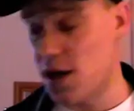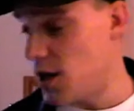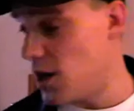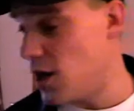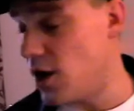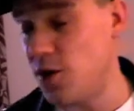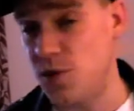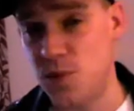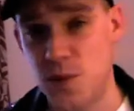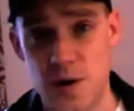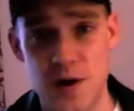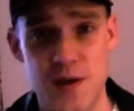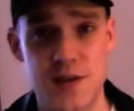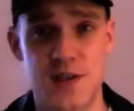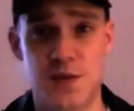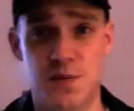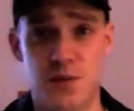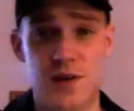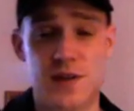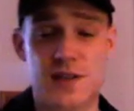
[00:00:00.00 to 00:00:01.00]
Otherwise, it's
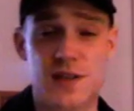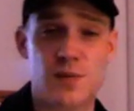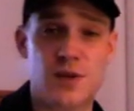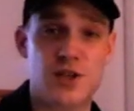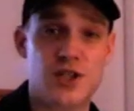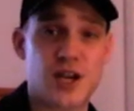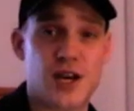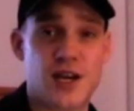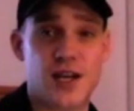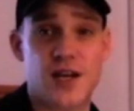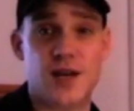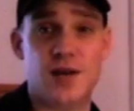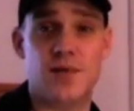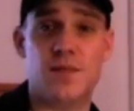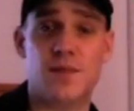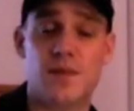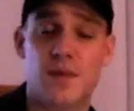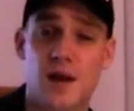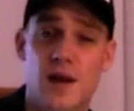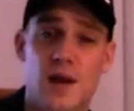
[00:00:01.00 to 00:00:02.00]
a pretty similar jacket.
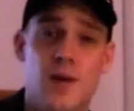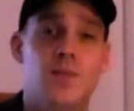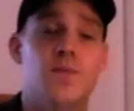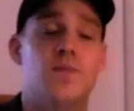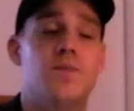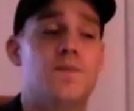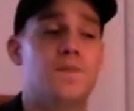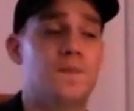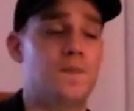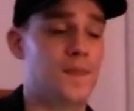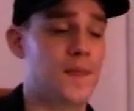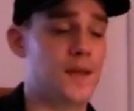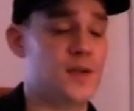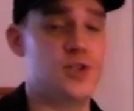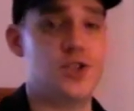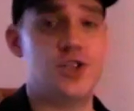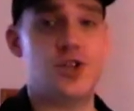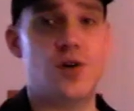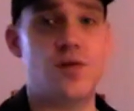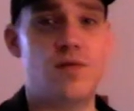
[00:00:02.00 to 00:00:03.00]

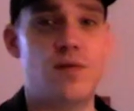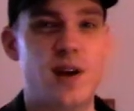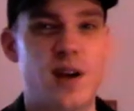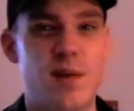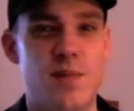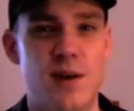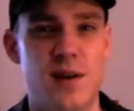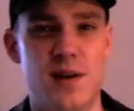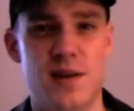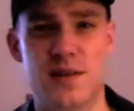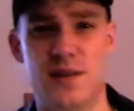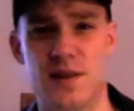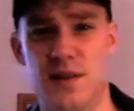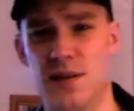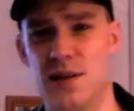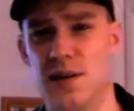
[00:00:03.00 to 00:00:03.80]
Schott recommend